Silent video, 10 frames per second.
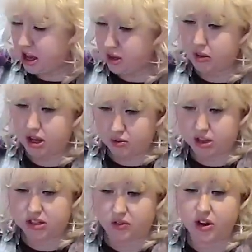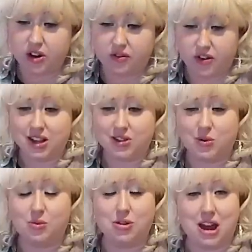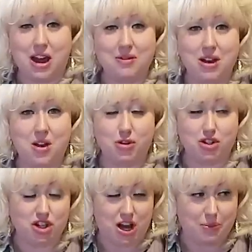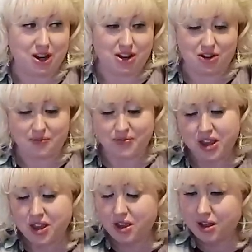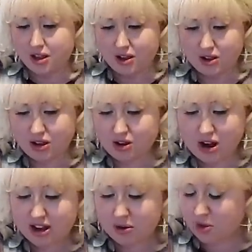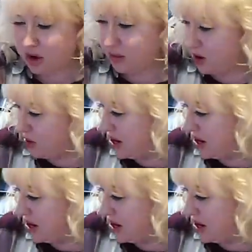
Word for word: And what, what's very funny is when we're out now for shopping or, or at an appointment or